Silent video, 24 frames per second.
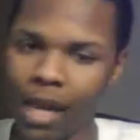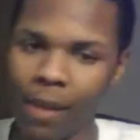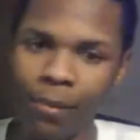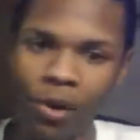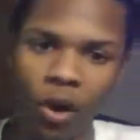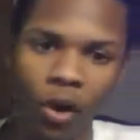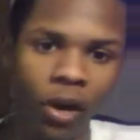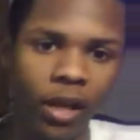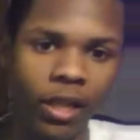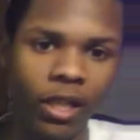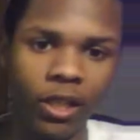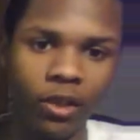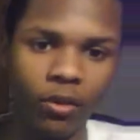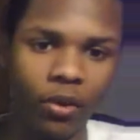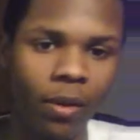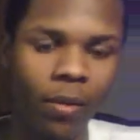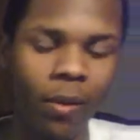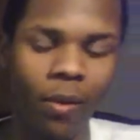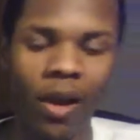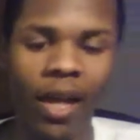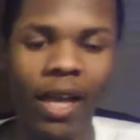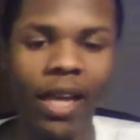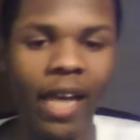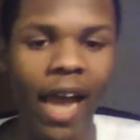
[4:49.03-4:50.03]
Let me go get this
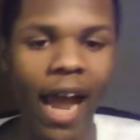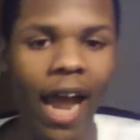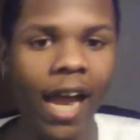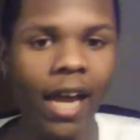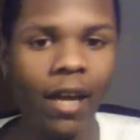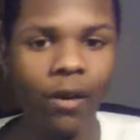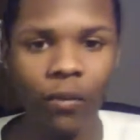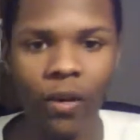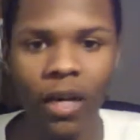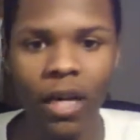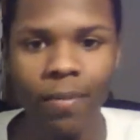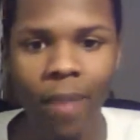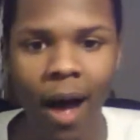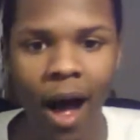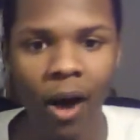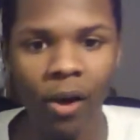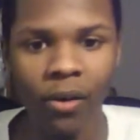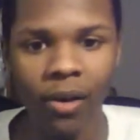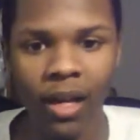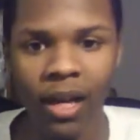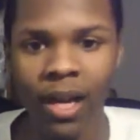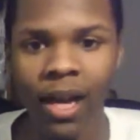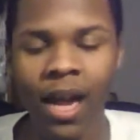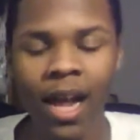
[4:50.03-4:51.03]
rebound. They gang
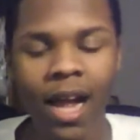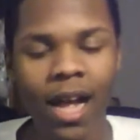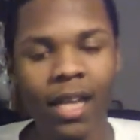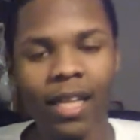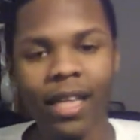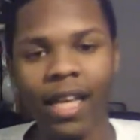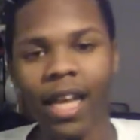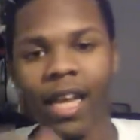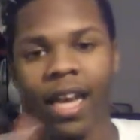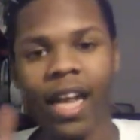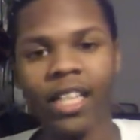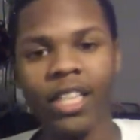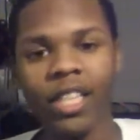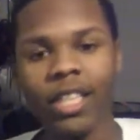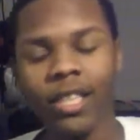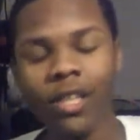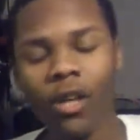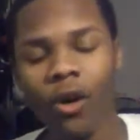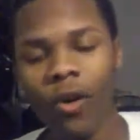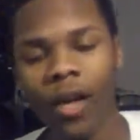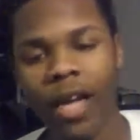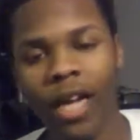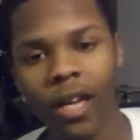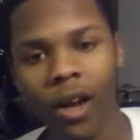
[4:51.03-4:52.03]
rebounding. Then they
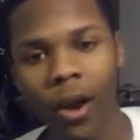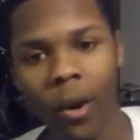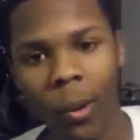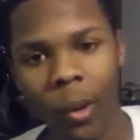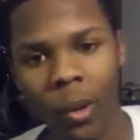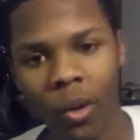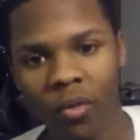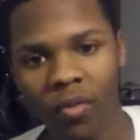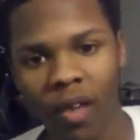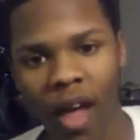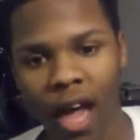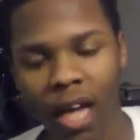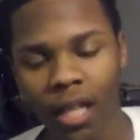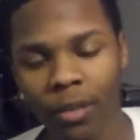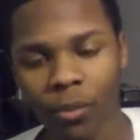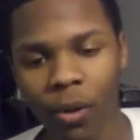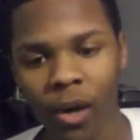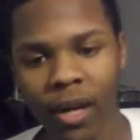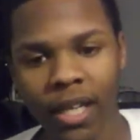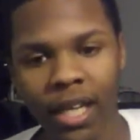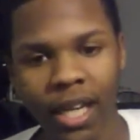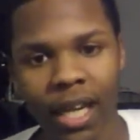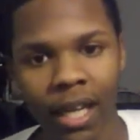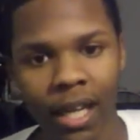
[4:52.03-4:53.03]
still getting on the fast
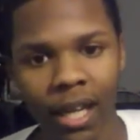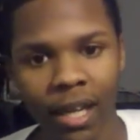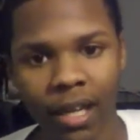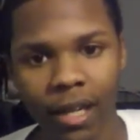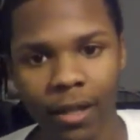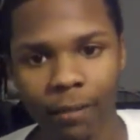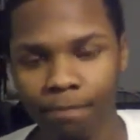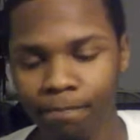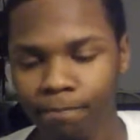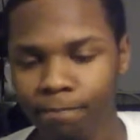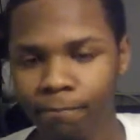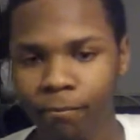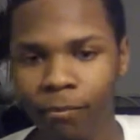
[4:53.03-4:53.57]
break, killing it.